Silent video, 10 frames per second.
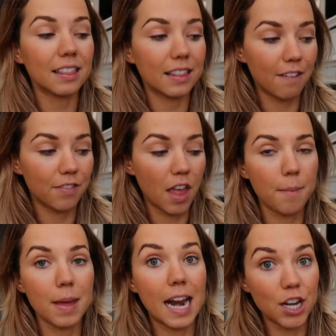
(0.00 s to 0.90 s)
love
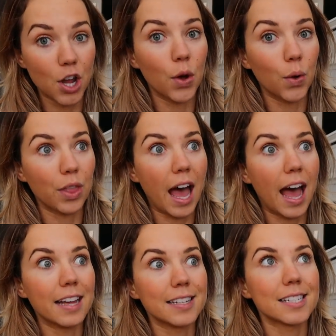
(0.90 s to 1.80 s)
them and I know
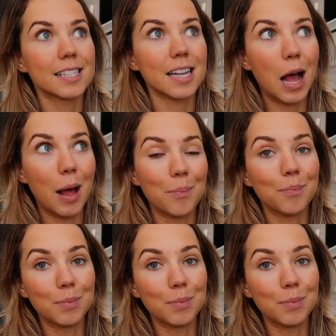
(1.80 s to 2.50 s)
that um,